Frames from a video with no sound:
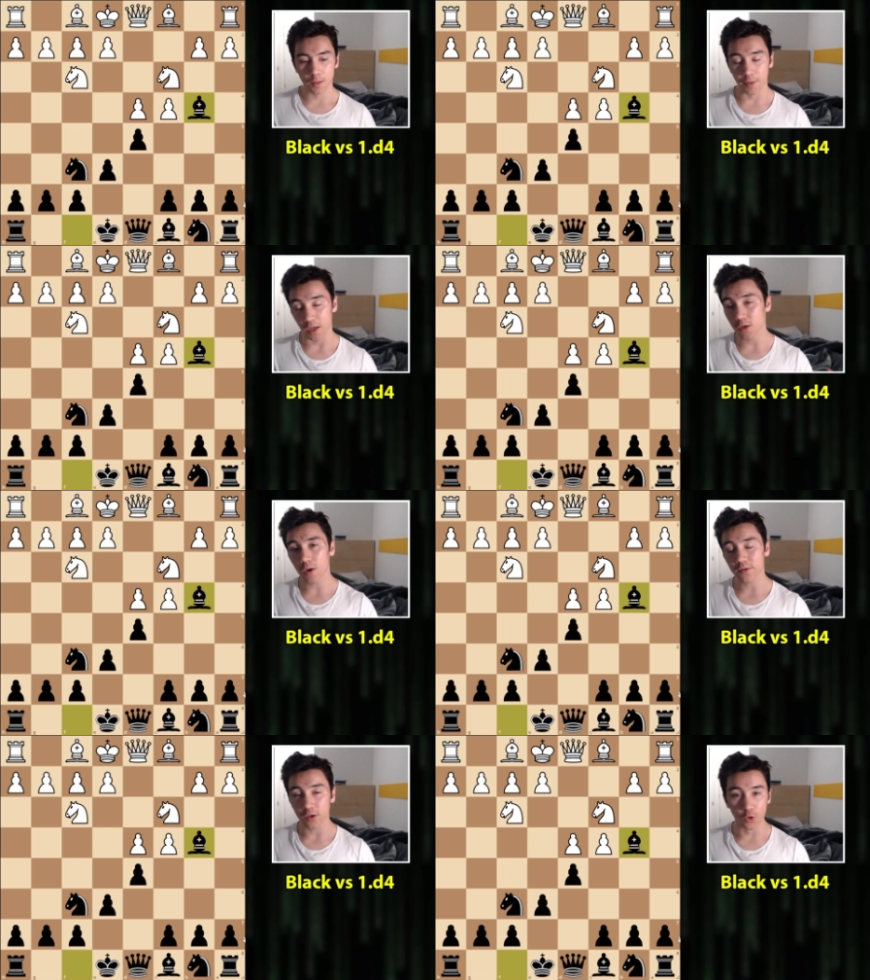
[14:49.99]
But
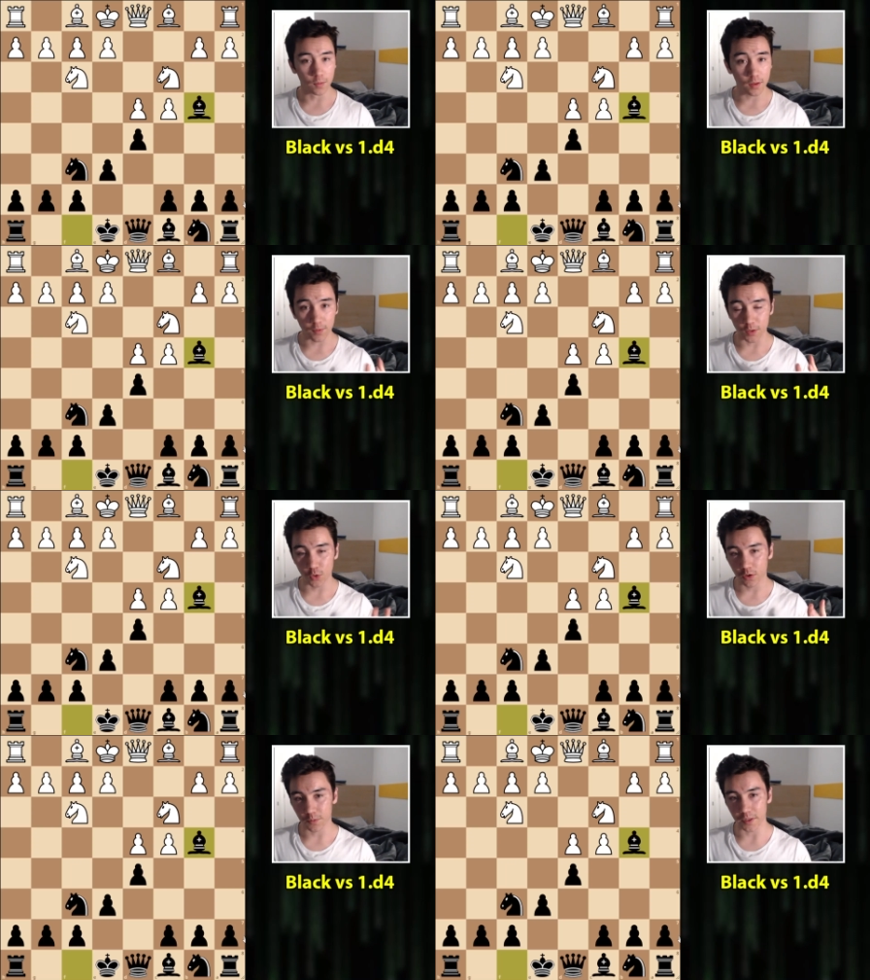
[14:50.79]
anyways, I hope this
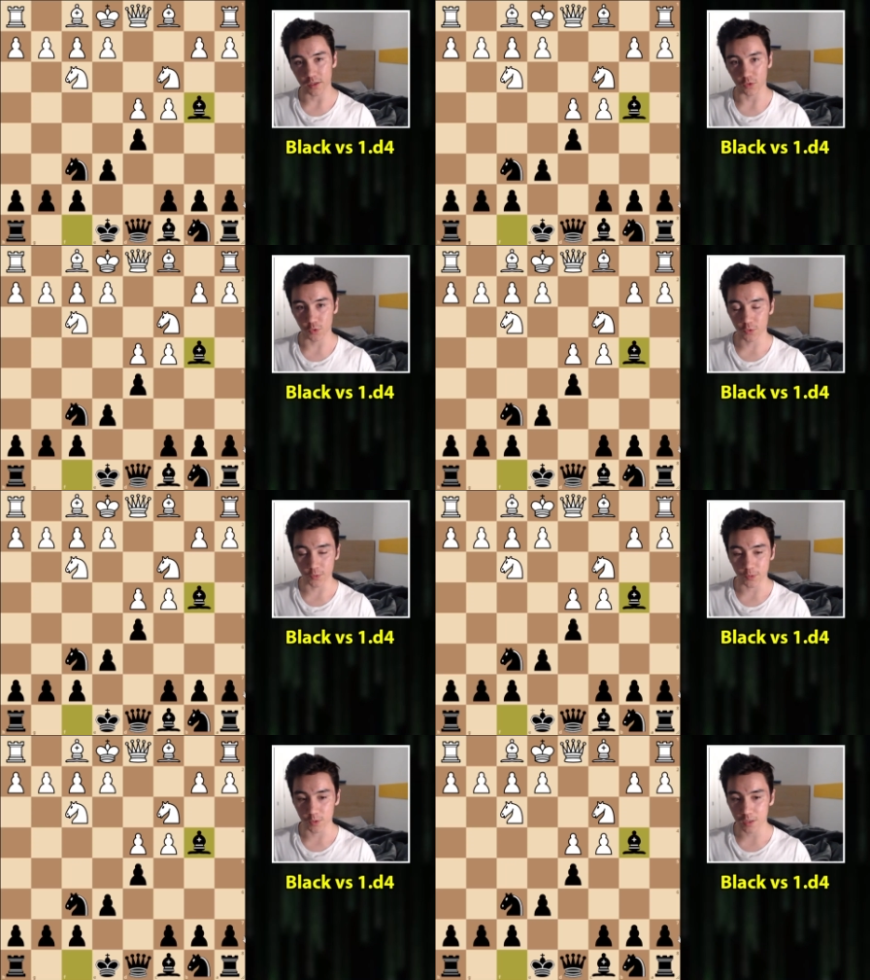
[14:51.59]
video has been useful
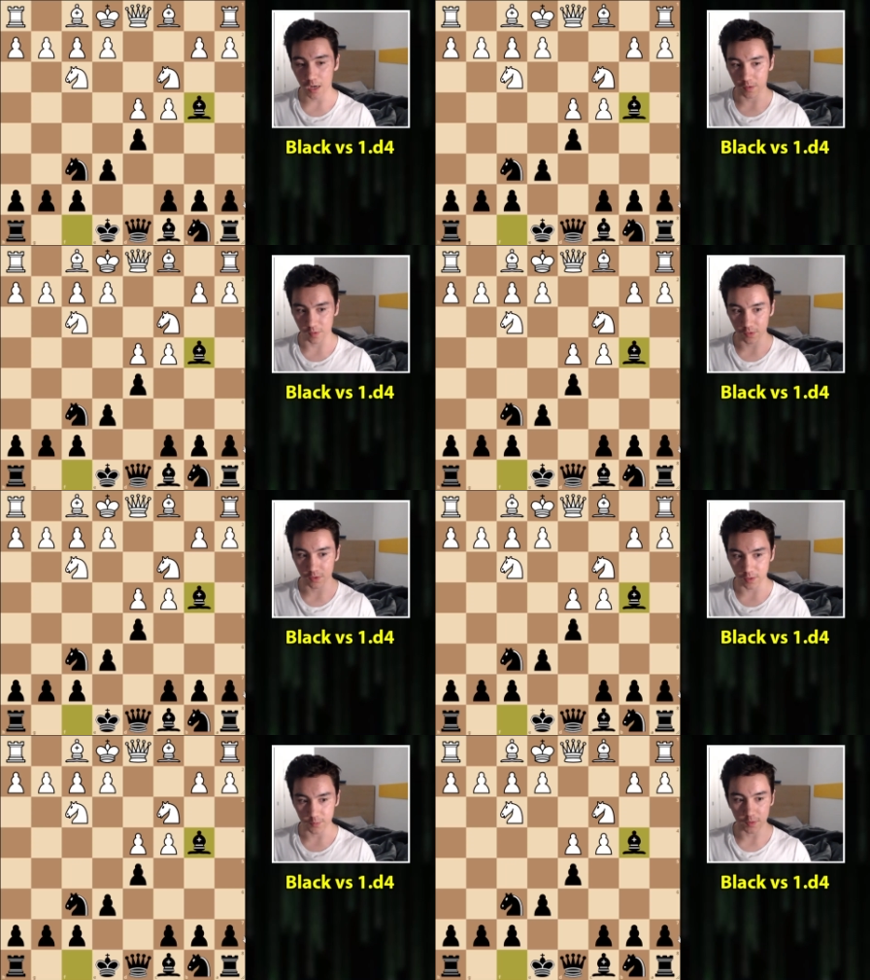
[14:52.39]
for you guys. This is
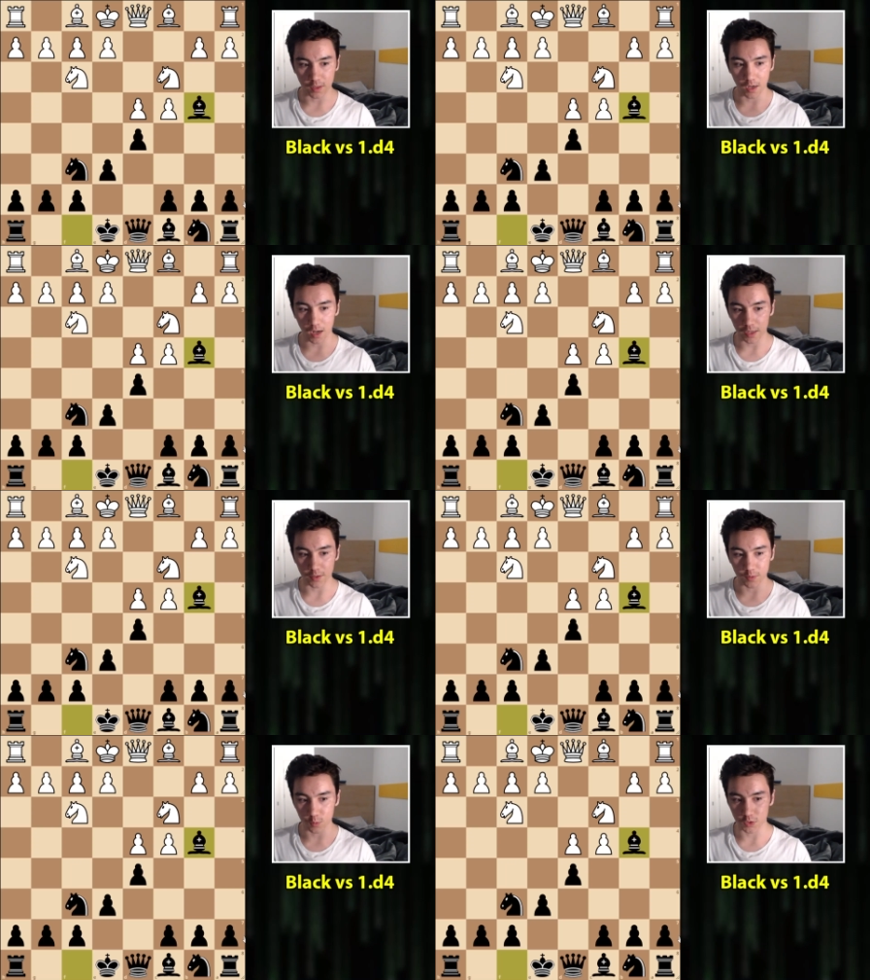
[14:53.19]
something that
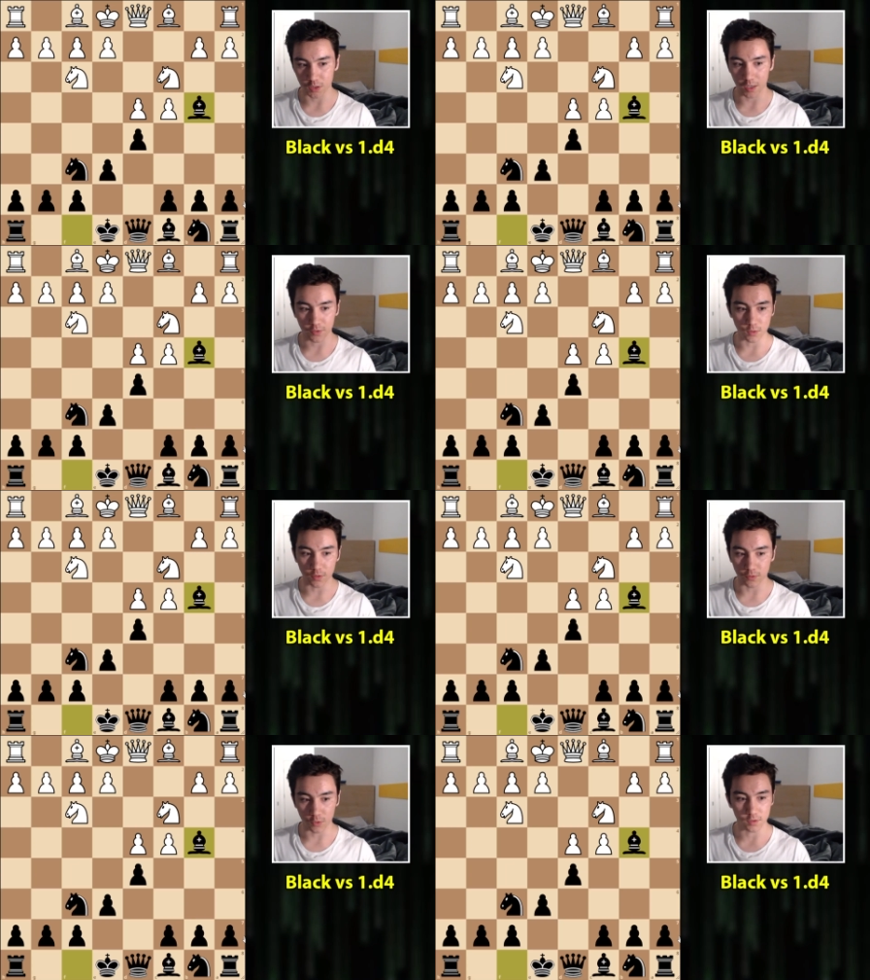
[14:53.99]
I wish I sort
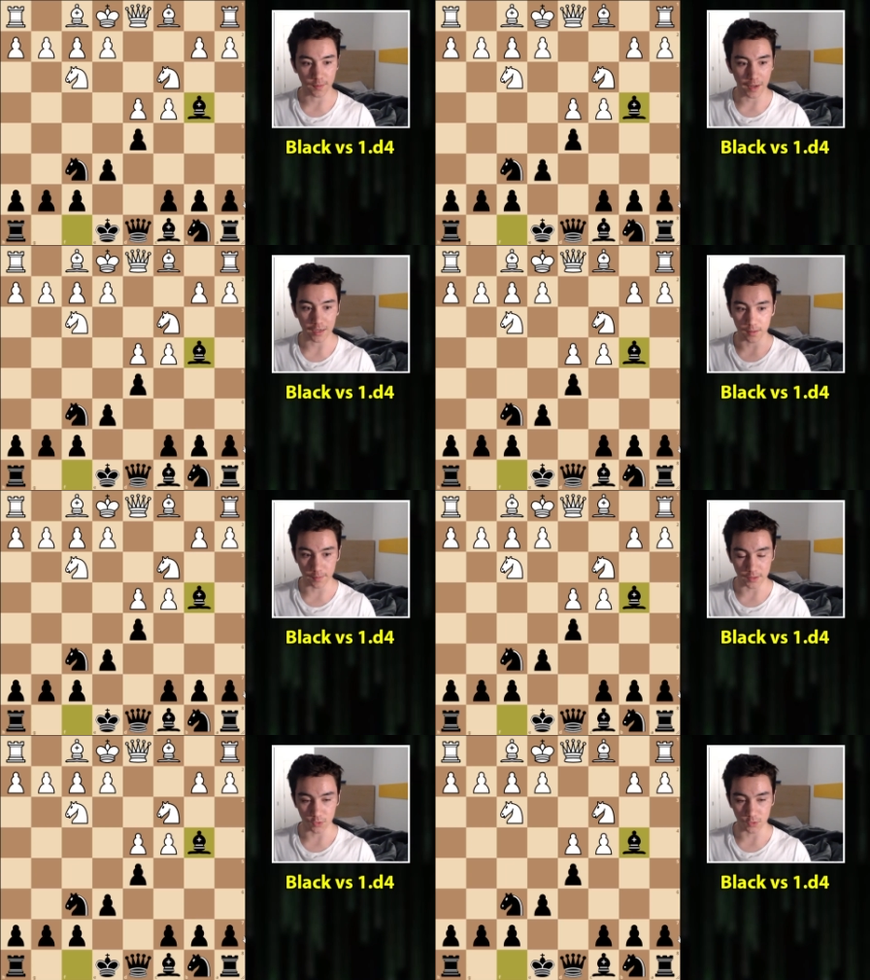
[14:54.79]
of learned about a bit